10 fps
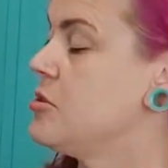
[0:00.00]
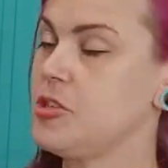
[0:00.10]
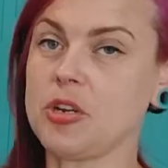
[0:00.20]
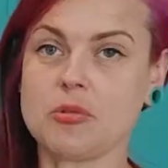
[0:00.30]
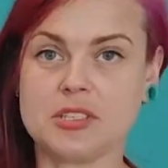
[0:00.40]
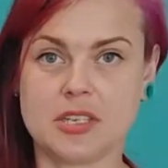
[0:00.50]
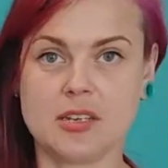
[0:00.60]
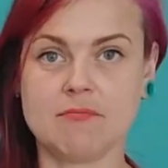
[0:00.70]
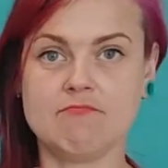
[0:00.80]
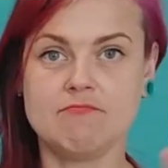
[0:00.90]
shoulder's
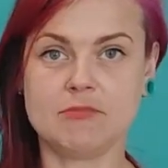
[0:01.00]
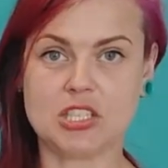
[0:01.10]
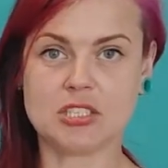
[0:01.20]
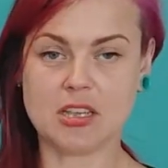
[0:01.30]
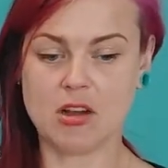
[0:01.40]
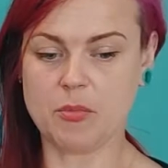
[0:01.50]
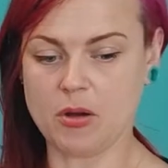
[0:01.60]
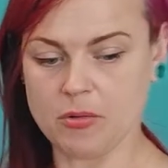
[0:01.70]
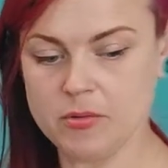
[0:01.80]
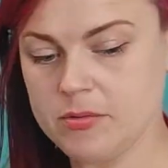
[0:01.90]
done, just the armhole.